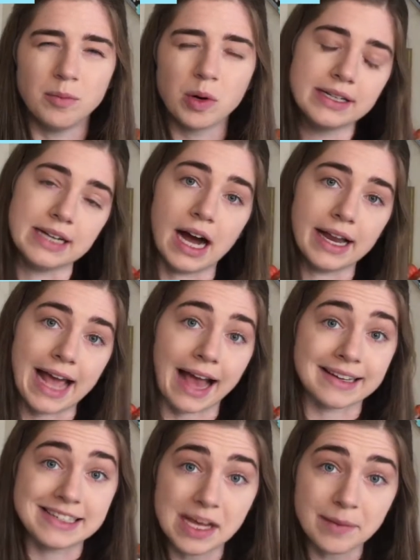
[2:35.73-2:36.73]
more
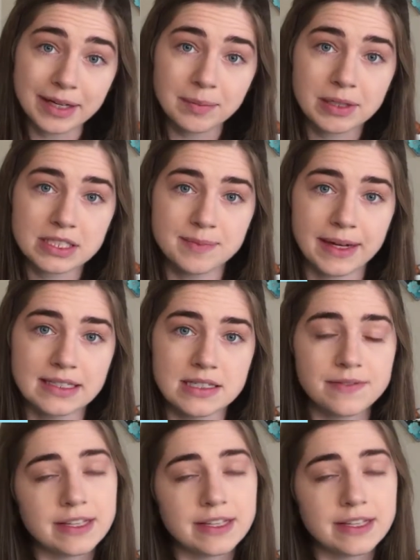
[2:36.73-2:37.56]
non-academic perspective.